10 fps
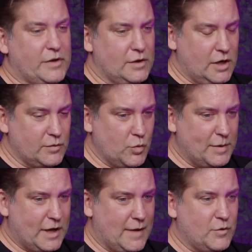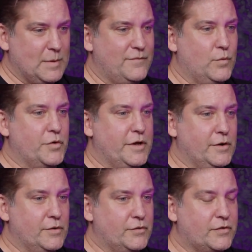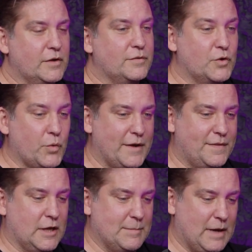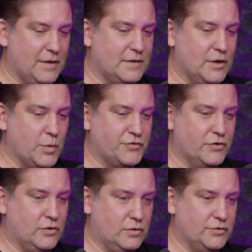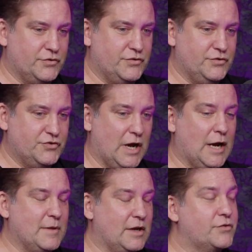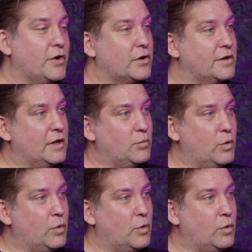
at Young and Rubicam for about four years. The, the great thing about the original job that I started in